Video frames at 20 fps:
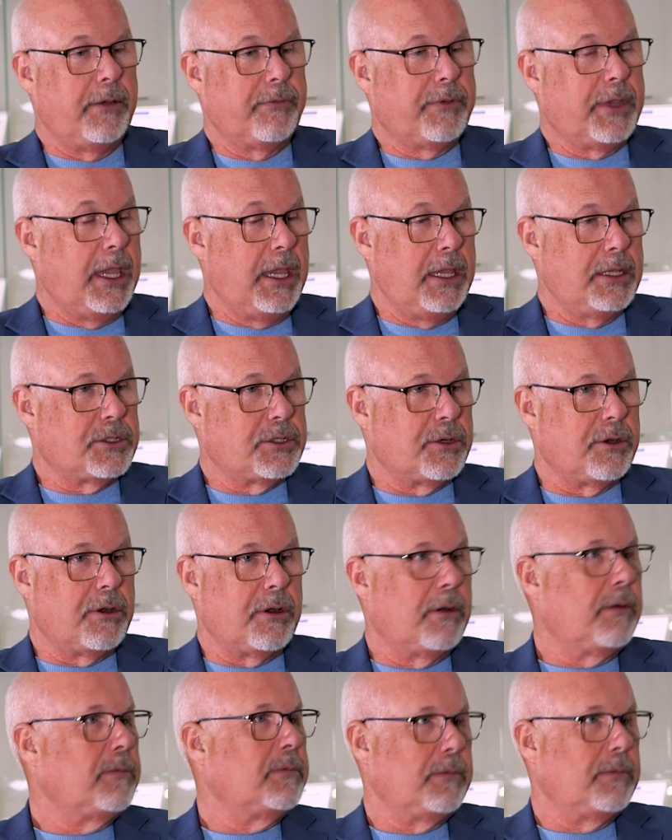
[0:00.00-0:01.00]

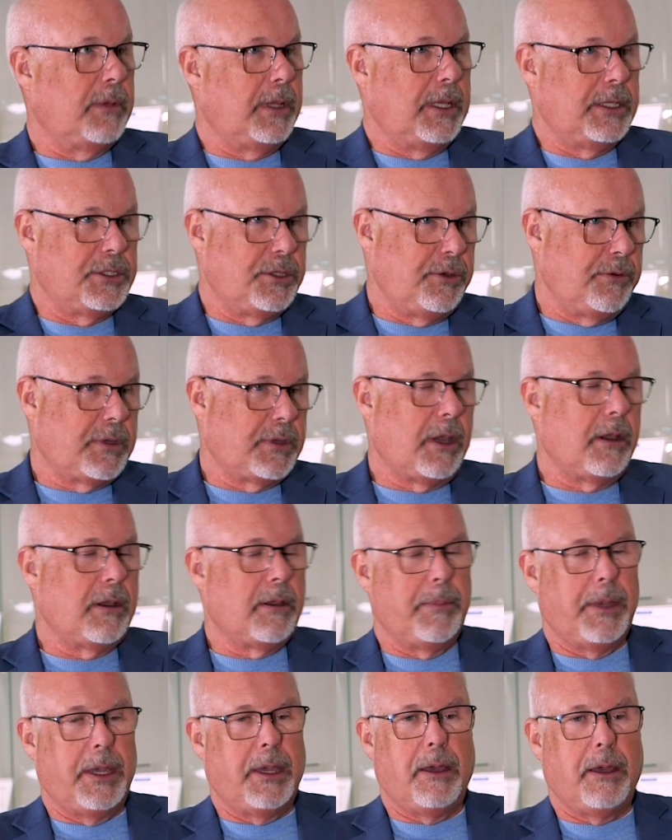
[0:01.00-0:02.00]
cancer, as you talk
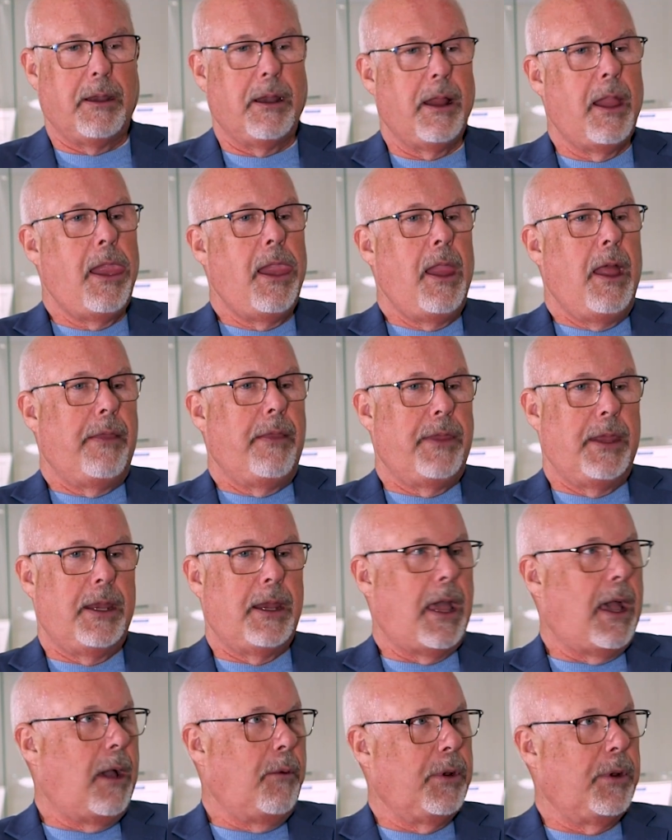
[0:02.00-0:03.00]
about,
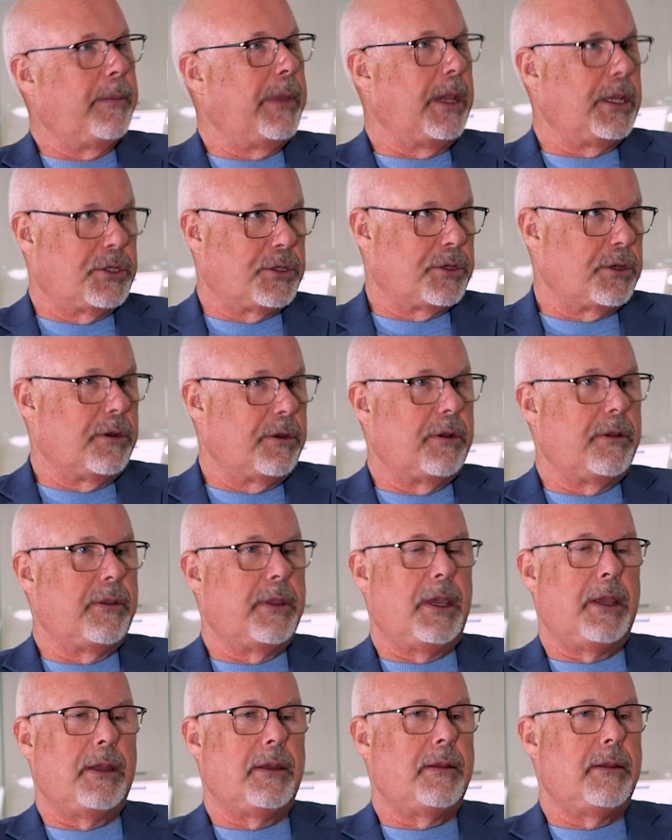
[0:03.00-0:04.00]
then I want to make sure
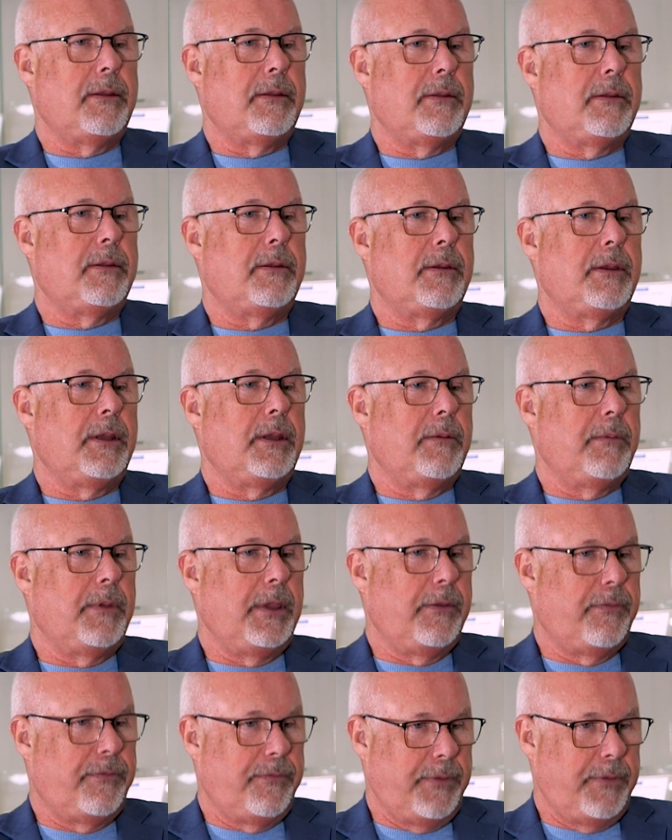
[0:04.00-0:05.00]
that,
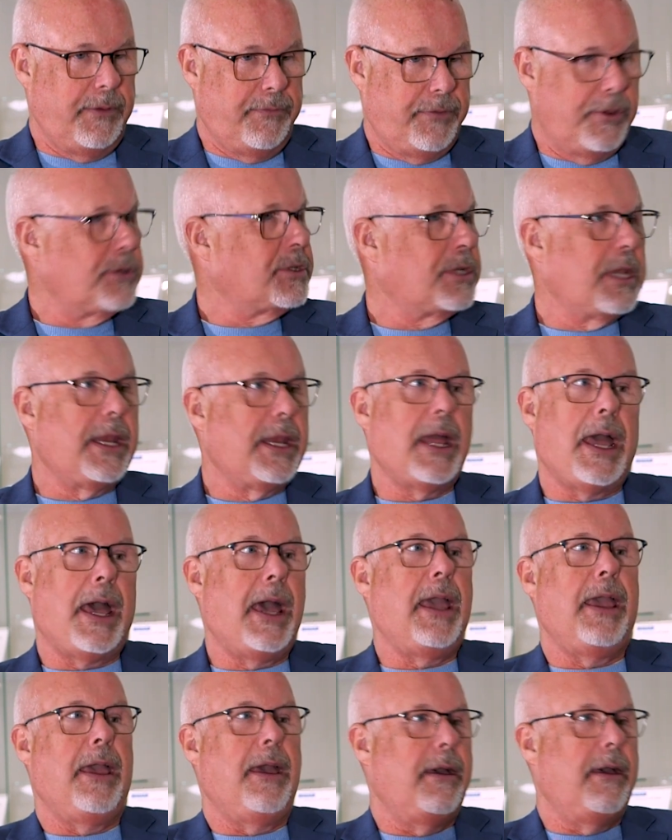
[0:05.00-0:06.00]
if there's data
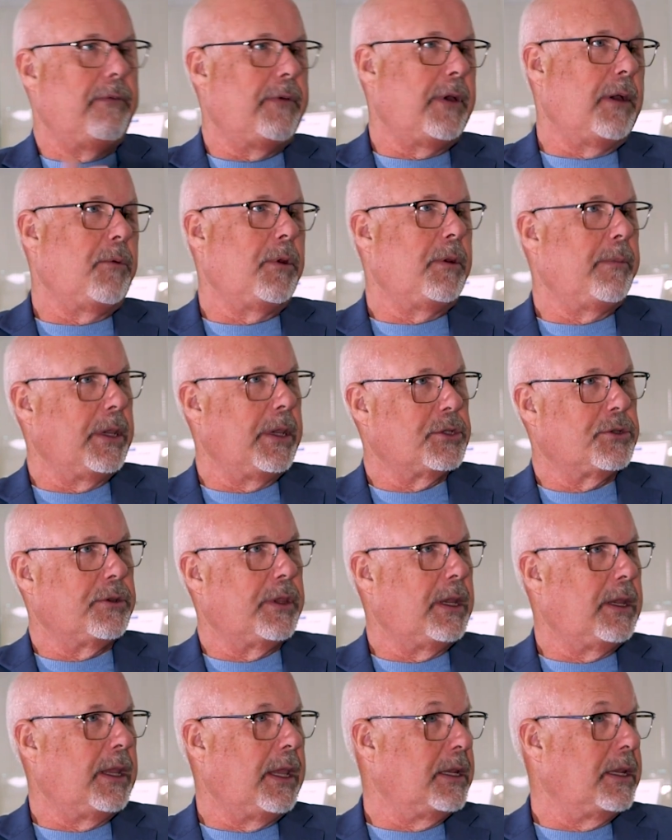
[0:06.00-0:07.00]
I have, I want to make sure
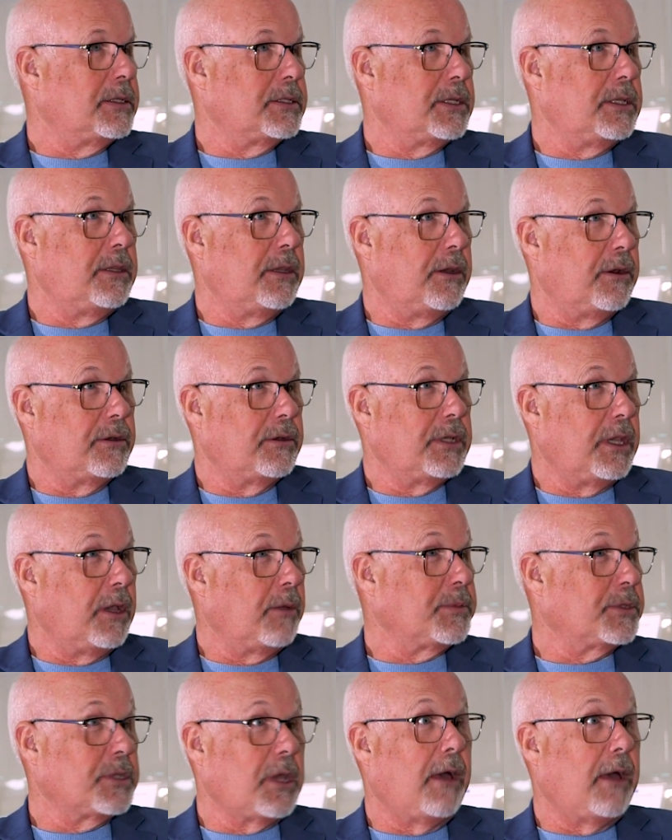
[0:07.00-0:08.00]
that data is in there to
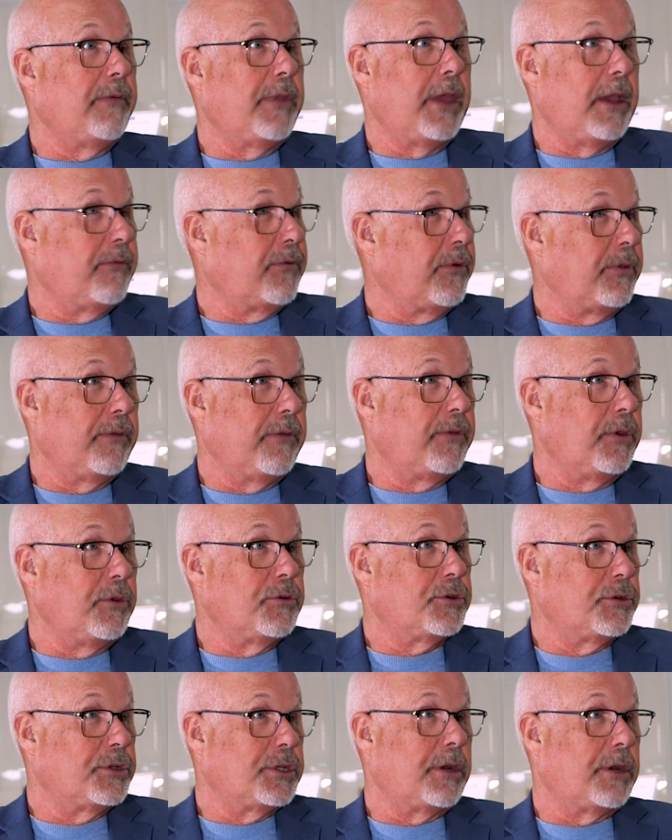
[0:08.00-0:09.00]
help solve that for the
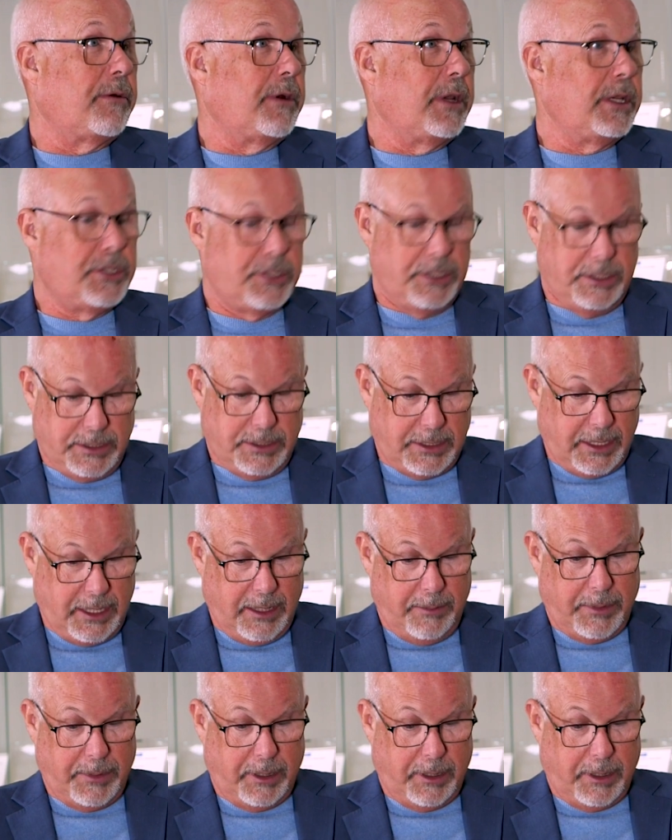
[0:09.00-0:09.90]
future generations that come